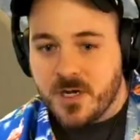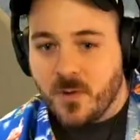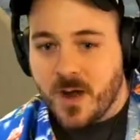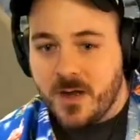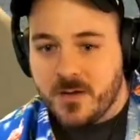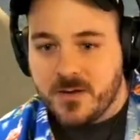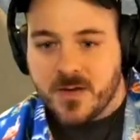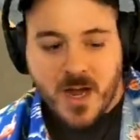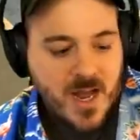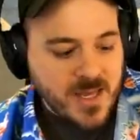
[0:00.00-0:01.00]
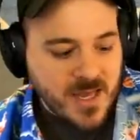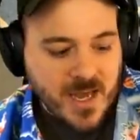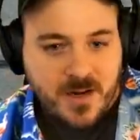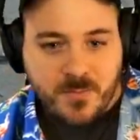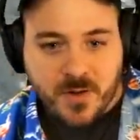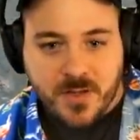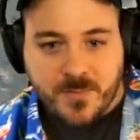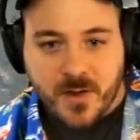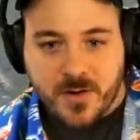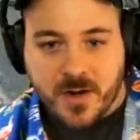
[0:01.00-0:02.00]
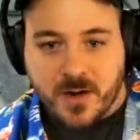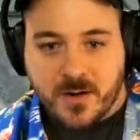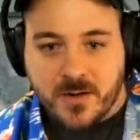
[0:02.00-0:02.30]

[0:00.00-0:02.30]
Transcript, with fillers: you know what? I can put them out here